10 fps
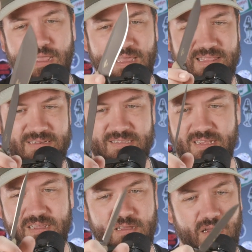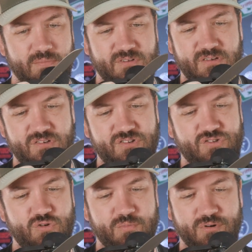And this thing comes
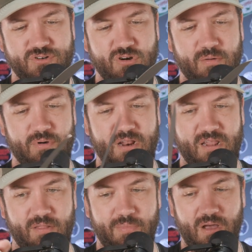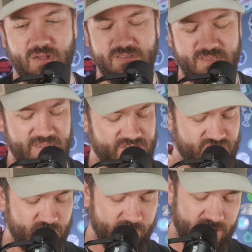super sharp right out of the box. It's
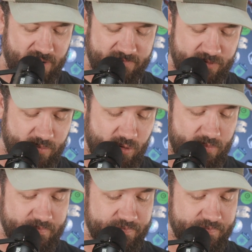super comfortable.